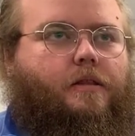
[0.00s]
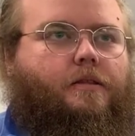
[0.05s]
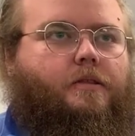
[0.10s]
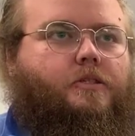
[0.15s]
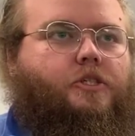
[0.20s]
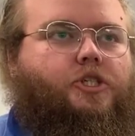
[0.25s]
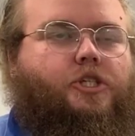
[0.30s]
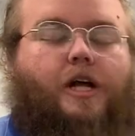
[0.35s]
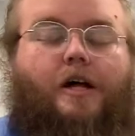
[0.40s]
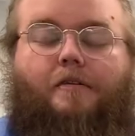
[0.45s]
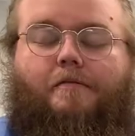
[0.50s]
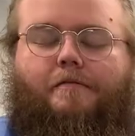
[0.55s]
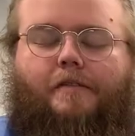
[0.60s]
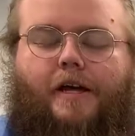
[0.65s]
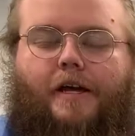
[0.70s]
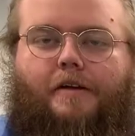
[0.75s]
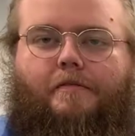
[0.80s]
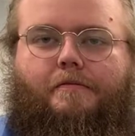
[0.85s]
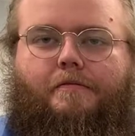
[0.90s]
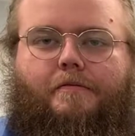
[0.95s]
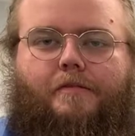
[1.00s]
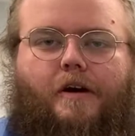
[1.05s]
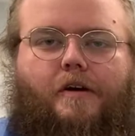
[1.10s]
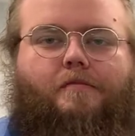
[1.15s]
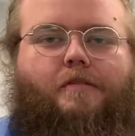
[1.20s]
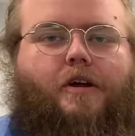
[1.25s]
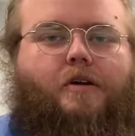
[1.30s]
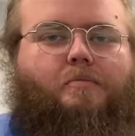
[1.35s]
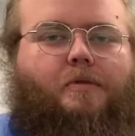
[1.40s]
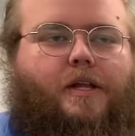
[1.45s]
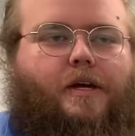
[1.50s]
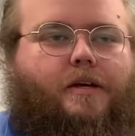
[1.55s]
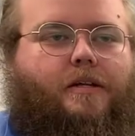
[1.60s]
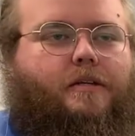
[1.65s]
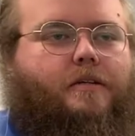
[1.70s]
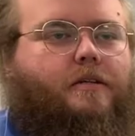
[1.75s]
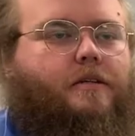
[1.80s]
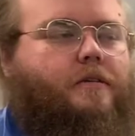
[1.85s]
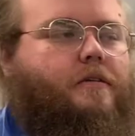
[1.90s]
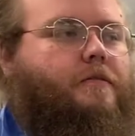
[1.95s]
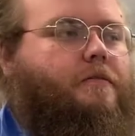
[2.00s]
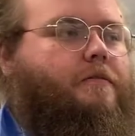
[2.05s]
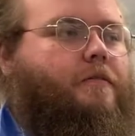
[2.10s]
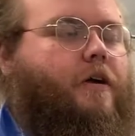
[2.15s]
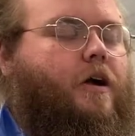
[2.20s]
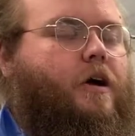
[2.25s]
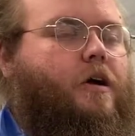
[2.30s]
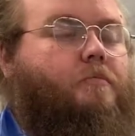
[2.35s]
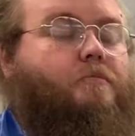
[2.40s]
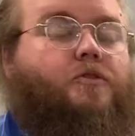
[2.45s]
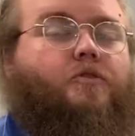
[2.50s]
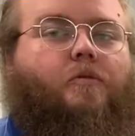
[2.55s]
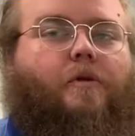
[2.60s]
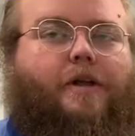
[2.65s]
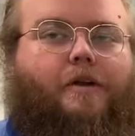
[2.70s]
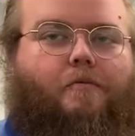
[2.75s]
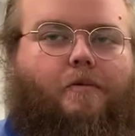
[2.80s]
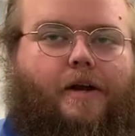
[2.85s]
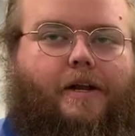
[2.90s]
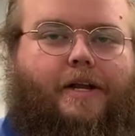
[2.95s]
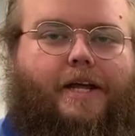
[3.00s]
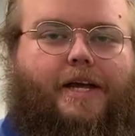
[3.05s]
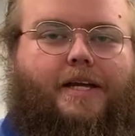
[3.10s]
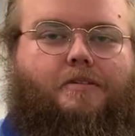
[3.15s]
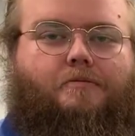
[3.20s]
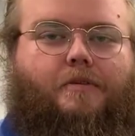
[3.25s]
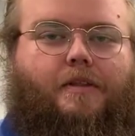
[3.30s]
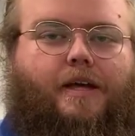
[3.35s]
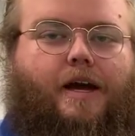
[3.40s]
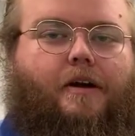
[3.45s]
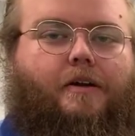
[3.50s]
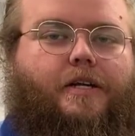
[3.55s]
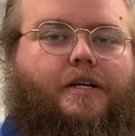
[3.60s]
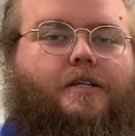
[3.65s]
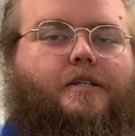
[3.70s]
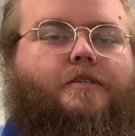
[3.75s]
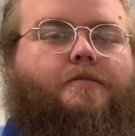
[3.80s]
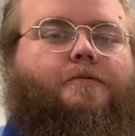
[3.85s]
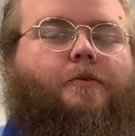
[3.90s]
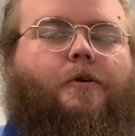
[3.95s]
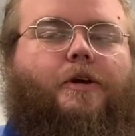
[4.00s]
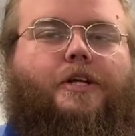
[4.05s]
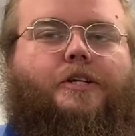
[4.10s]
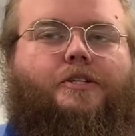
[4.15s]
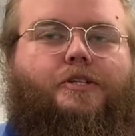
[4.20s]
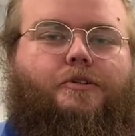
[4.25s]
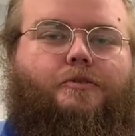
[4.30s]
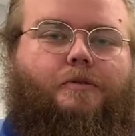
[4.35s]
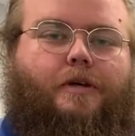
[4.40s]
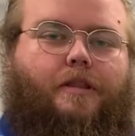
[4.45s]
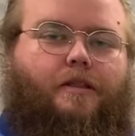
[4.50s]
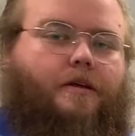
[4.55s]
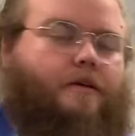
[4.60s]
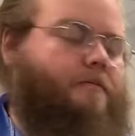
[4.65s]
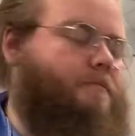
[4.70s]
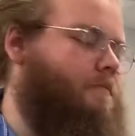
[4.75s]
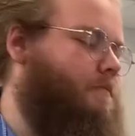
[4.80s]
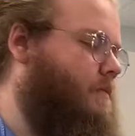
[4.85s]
shelf life of our blood from 21 days without it to 42 with it.